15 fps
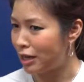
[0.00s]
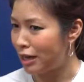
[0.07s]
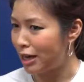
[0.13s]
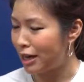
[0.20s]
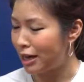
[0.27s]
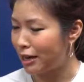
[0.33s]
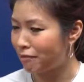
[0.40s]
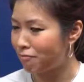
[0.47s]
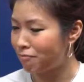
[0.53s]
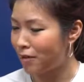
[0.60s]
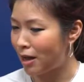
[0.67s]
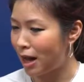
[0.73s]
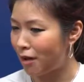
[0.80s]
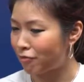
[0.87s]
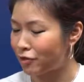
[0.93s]
And
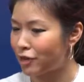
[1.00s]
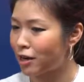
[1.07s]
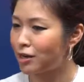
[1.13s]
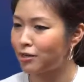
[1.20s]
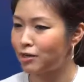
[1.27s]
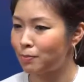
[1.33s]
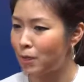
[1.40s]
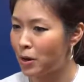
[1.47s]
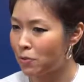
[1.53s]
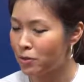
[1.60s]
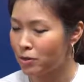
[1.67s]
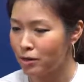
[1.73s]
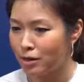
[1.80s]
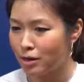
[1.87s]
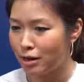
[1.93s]
after I spoke,
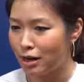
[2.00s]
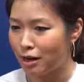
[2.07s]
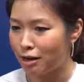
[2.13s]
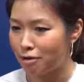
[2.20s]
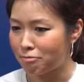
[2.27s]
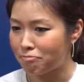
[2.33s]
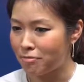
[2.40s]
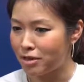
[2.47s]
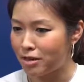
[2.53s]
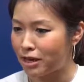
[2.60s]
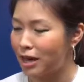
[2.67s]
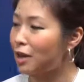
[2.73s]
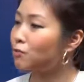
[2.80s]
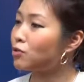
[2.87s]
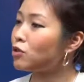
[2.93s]
he
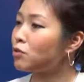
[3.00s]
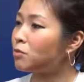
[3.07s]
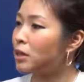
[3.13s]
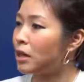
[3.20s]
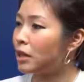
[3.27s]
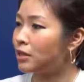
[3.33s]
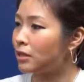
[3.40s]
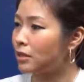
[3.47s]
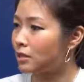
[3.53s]
came to me and